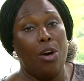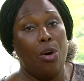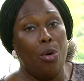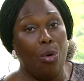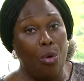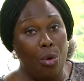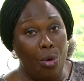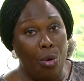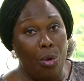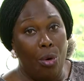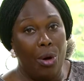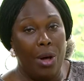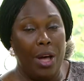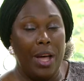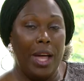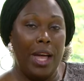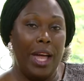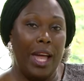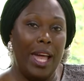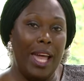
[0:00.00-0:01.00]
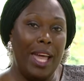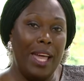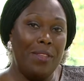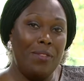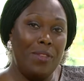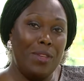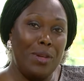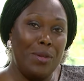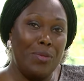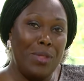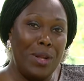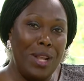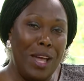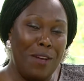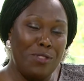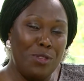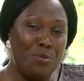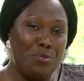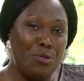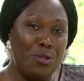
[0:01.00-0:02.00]
Or they'd have
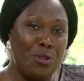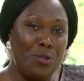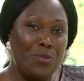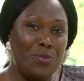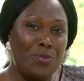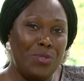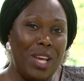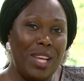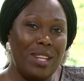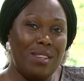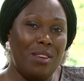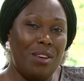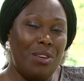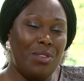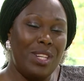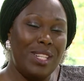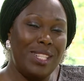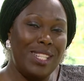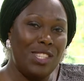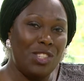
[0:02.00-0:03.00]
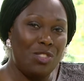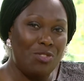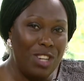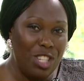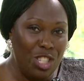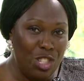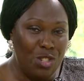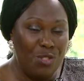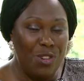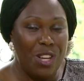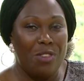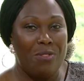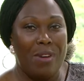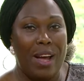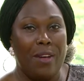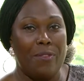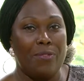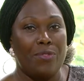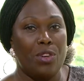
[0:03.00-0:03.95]
to prove that on a discretionary ground,